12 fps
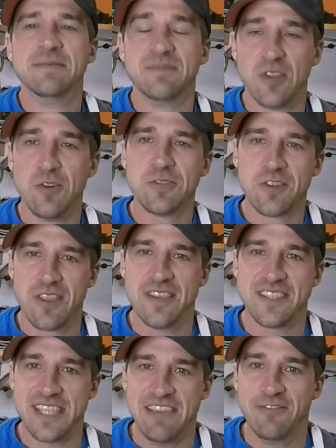those are the
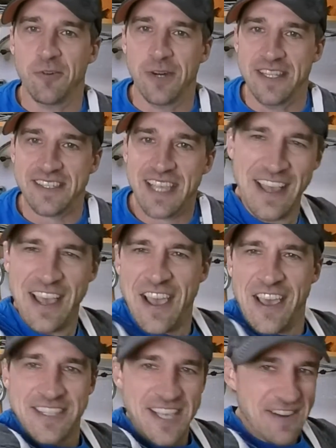safe ones.
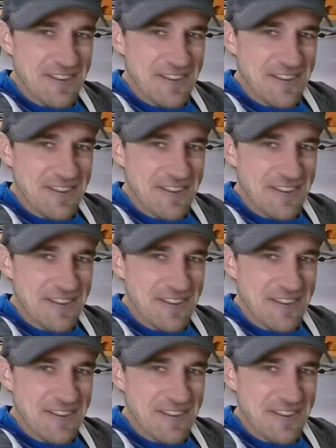So